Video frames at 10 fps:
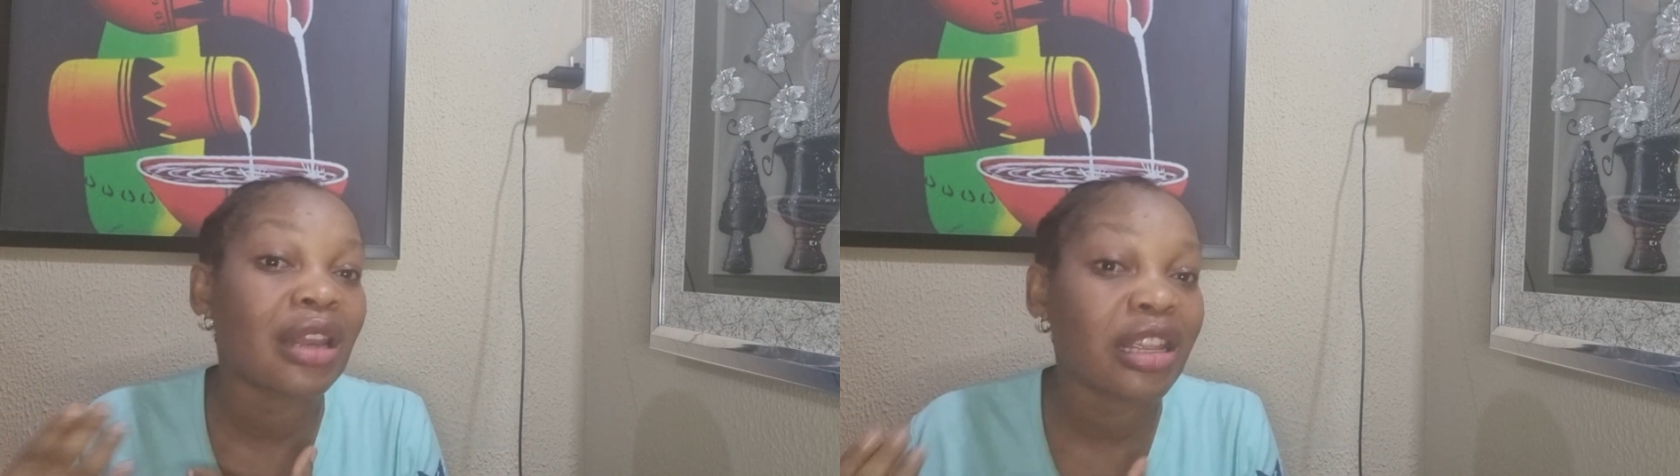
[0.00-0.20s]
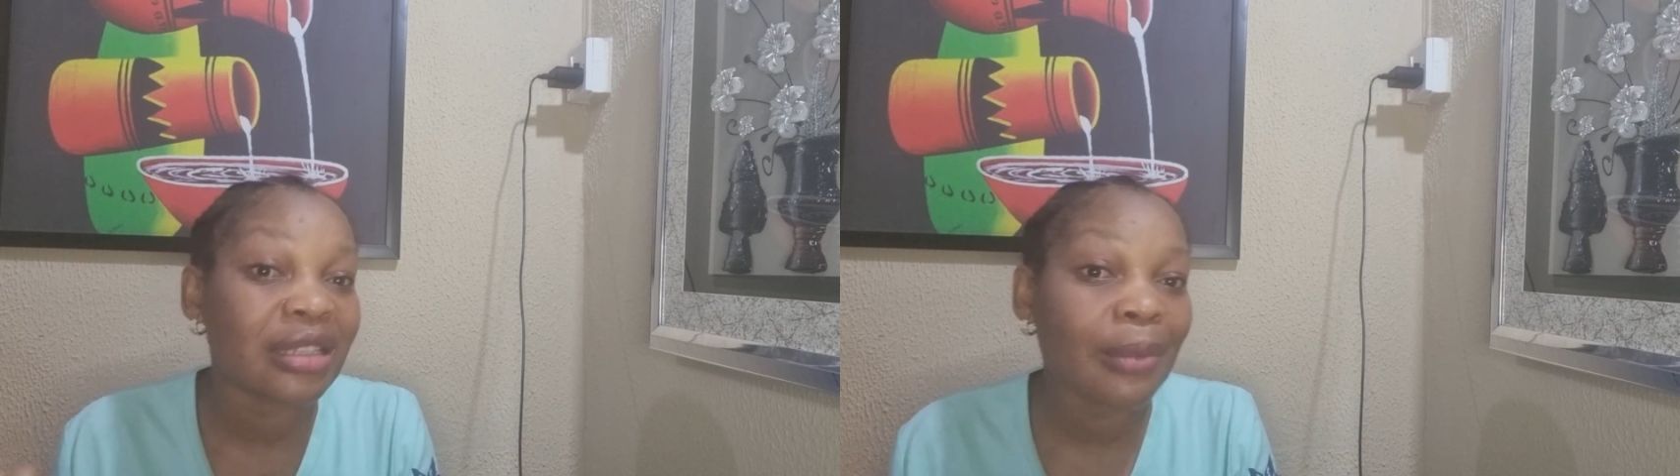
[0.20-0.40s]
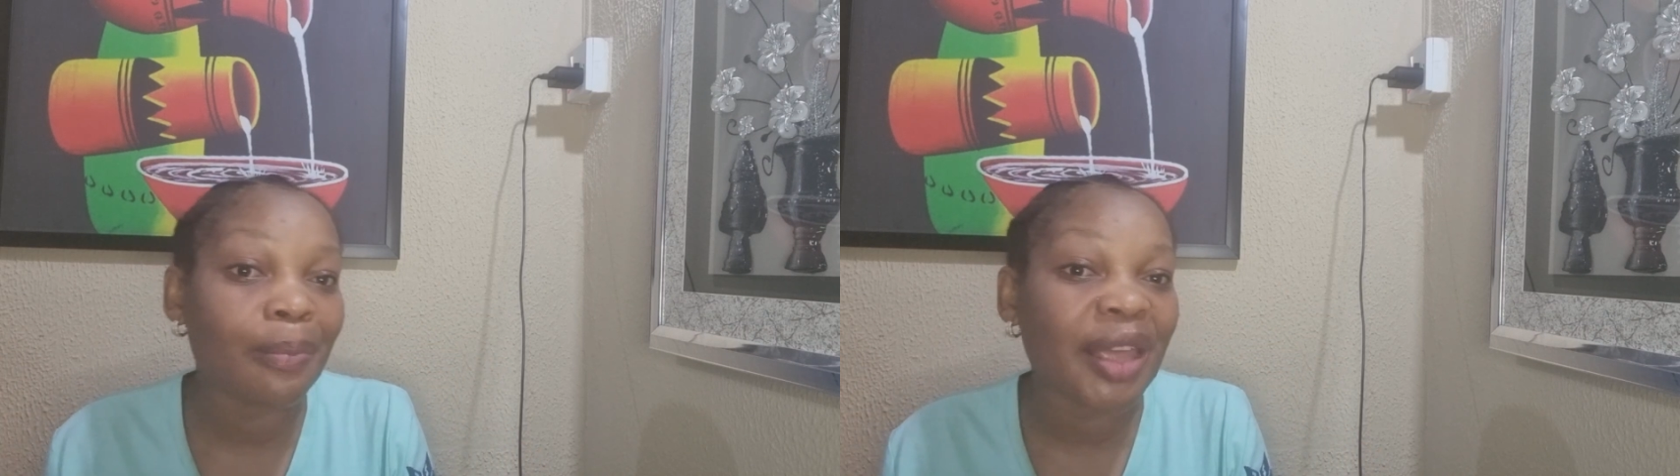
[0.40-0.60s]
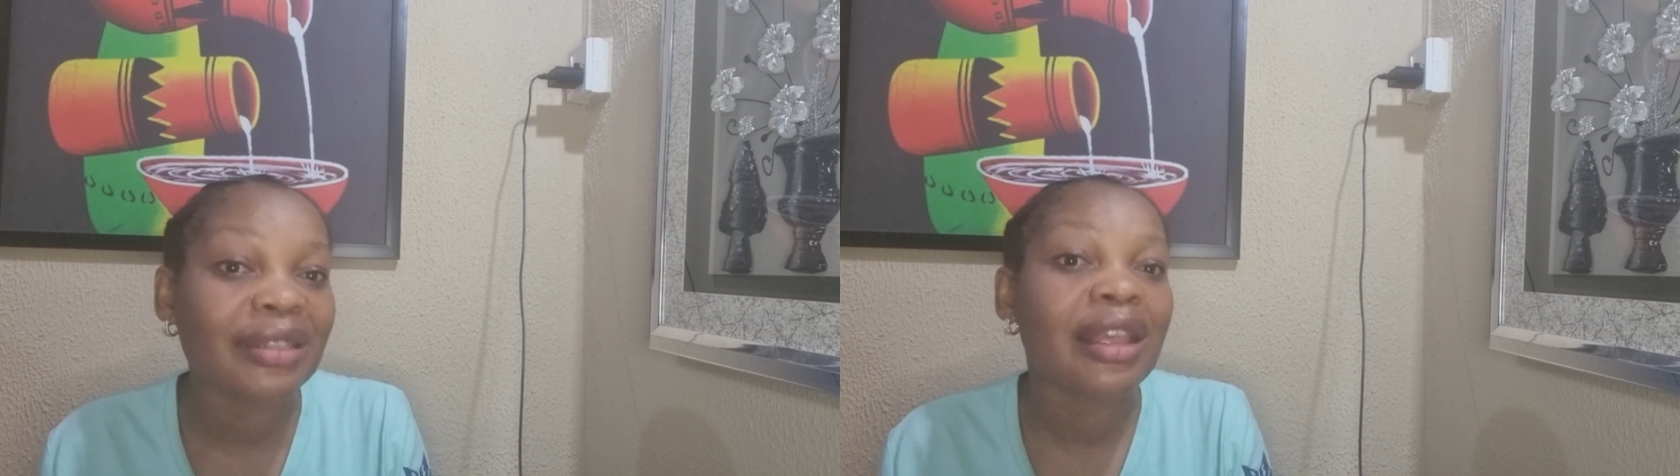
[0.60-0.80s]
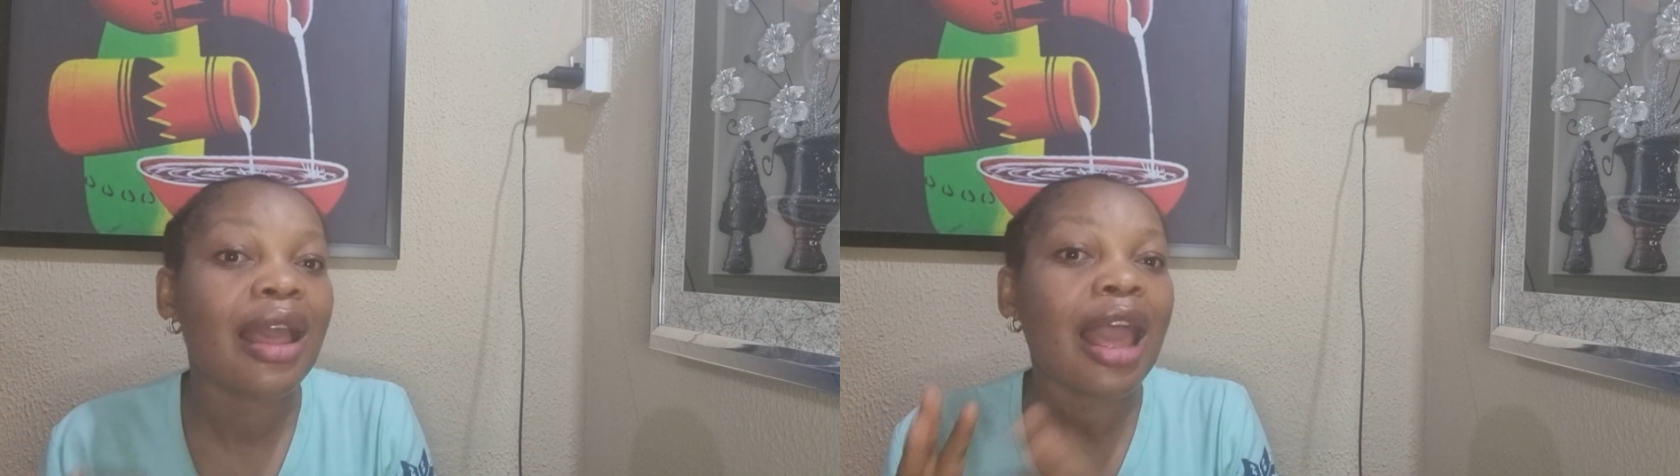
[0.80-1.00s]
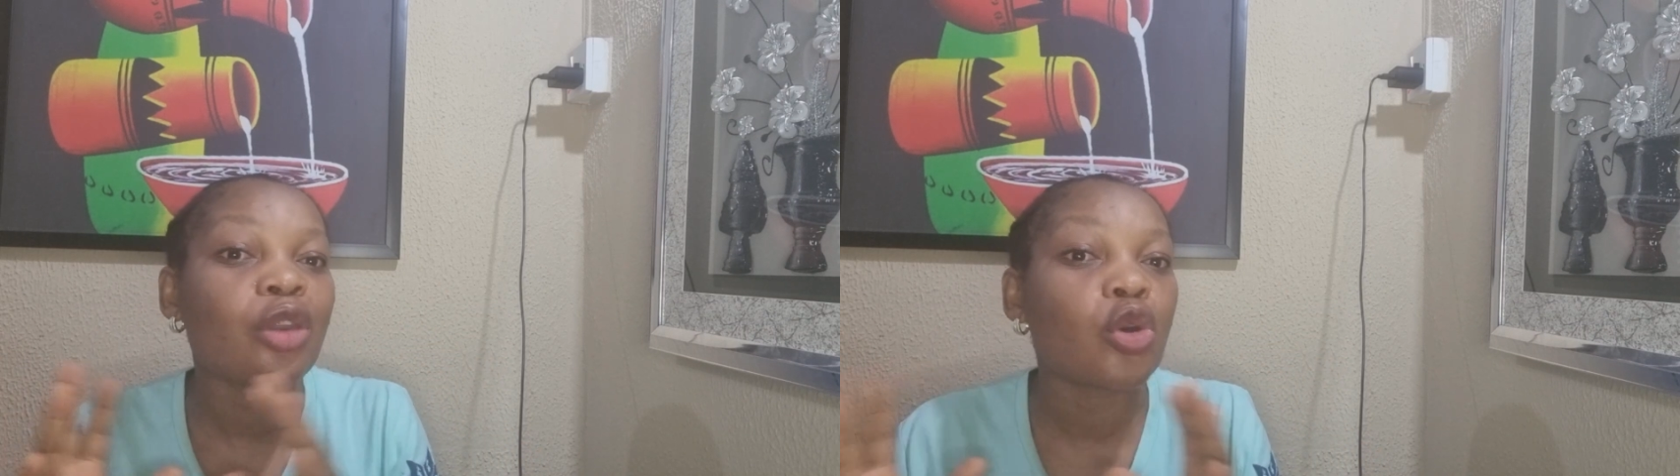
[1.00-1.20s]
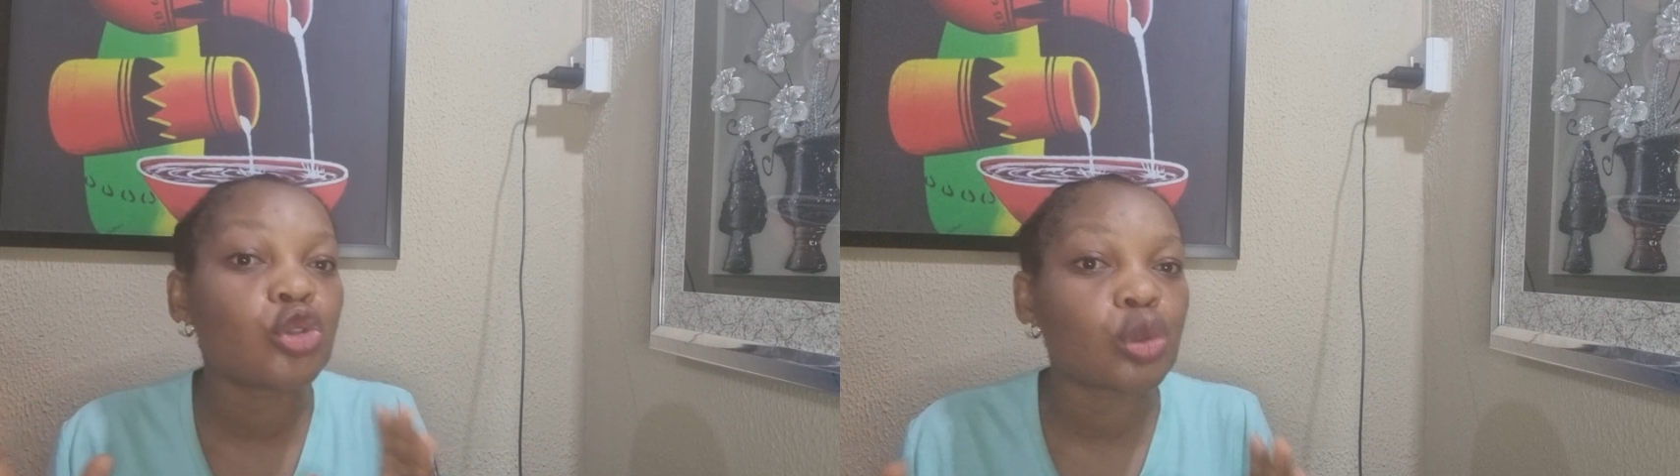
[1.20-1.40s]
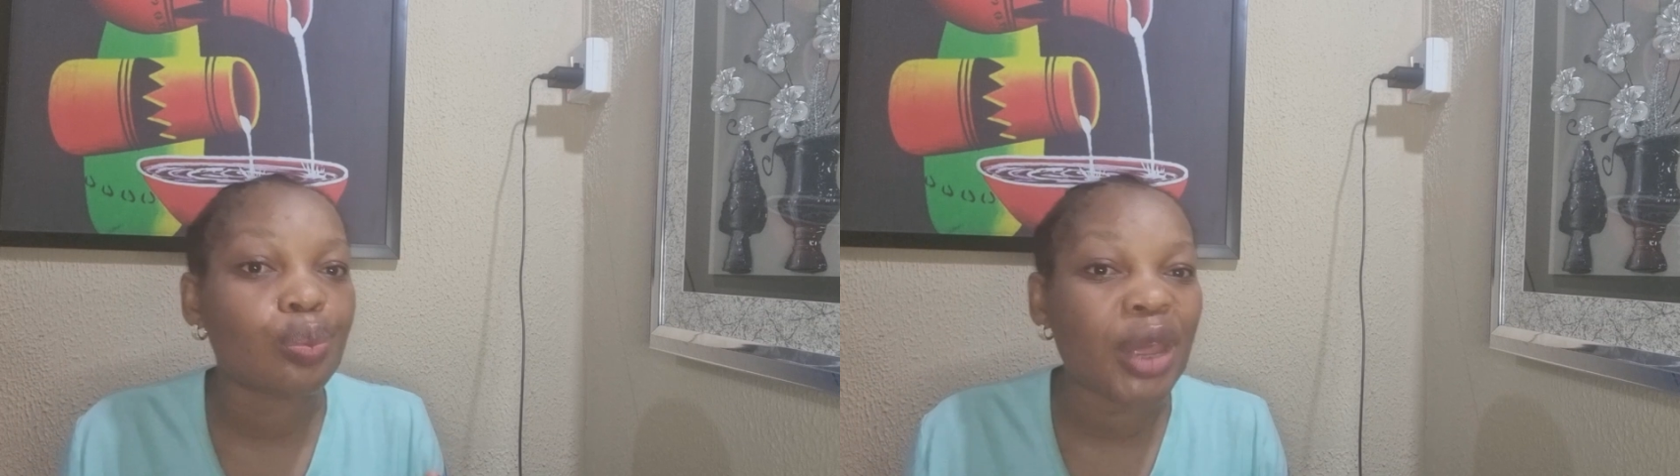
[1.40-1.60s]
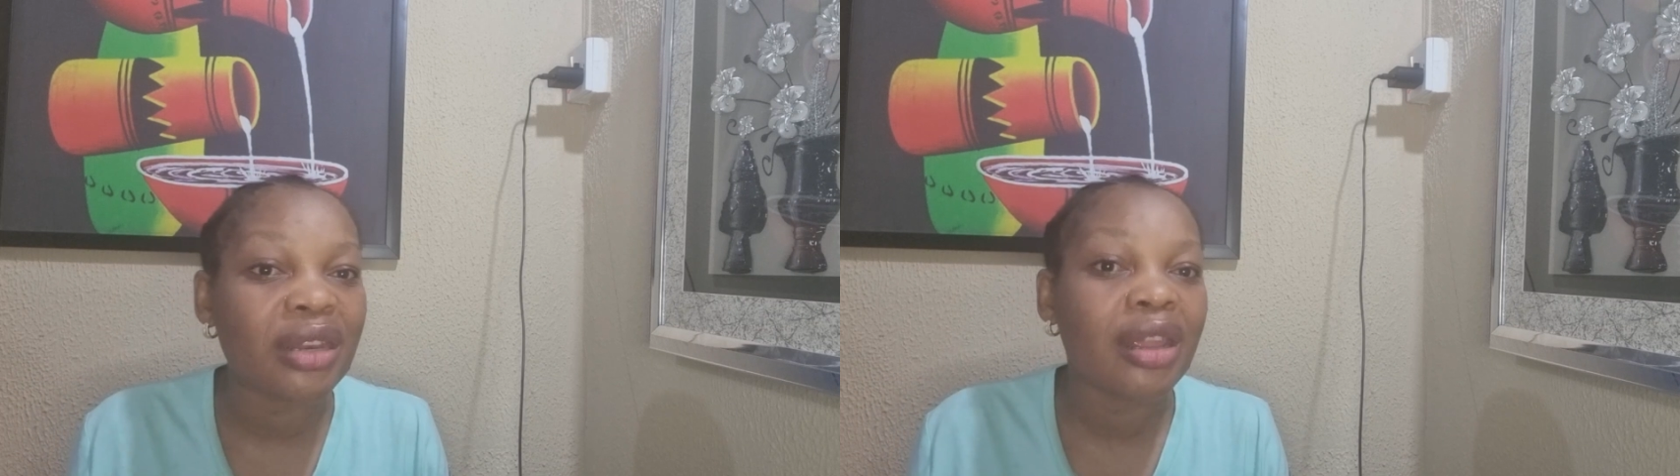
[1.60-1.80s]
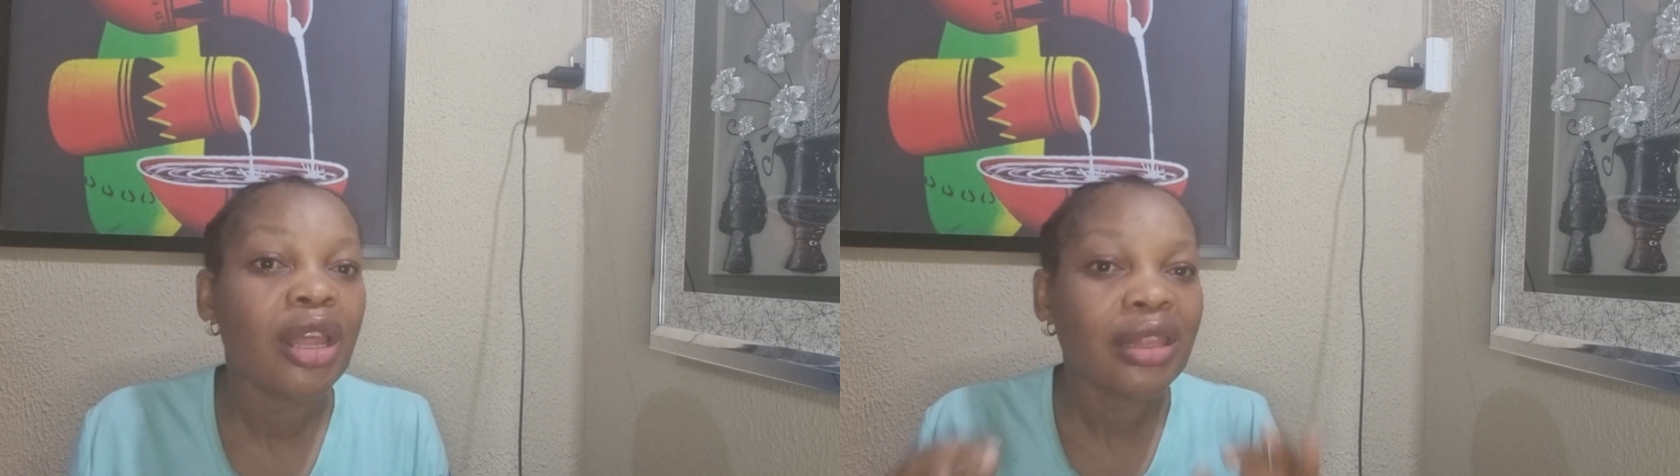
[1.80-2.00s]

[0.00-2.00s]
cleansing bed, I go to bed.